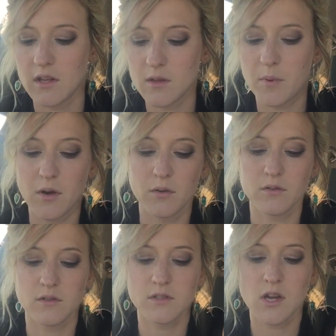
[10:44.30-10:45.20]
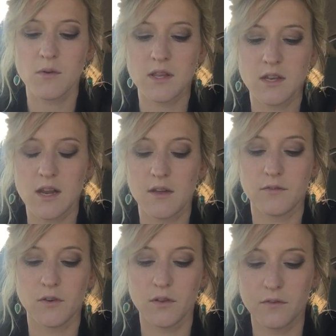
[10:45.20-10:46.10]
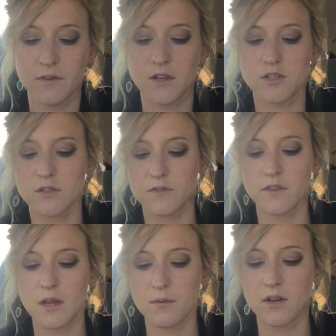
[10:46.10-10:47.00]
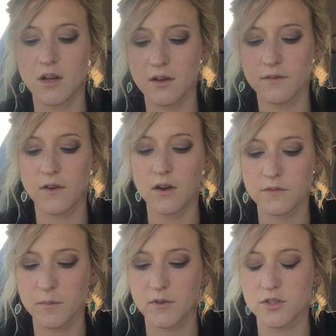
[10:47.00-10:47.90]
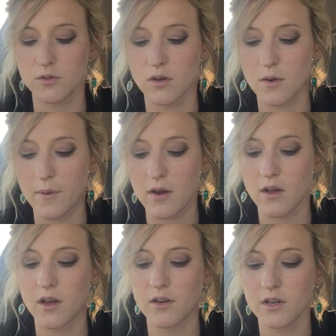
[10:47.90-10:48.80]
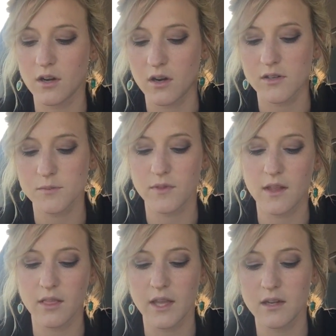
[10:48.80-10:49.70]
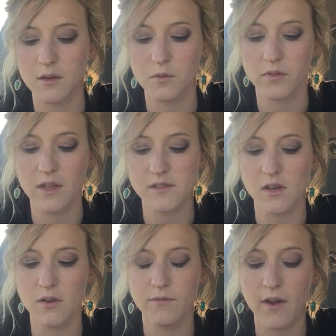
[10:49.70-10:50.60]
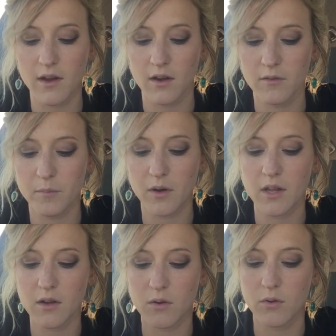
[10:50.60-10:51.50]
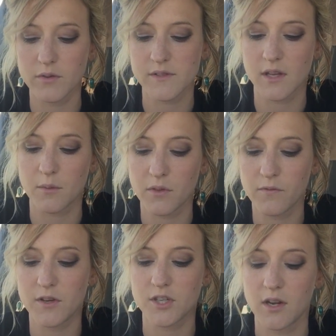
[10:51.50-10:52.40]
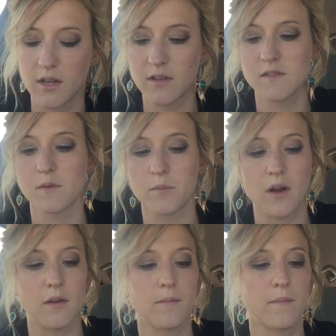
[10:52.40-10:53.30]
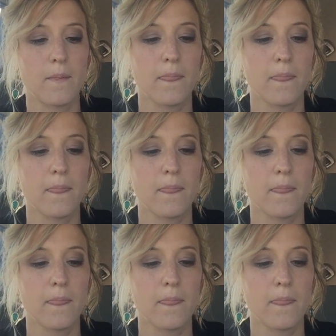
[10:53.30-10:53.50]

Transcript: in the boat, towing the net full of fish, for they were not far from the shore, about 100 yards. When they landed, they saw a fire of burning coals there with fish on it and some bread.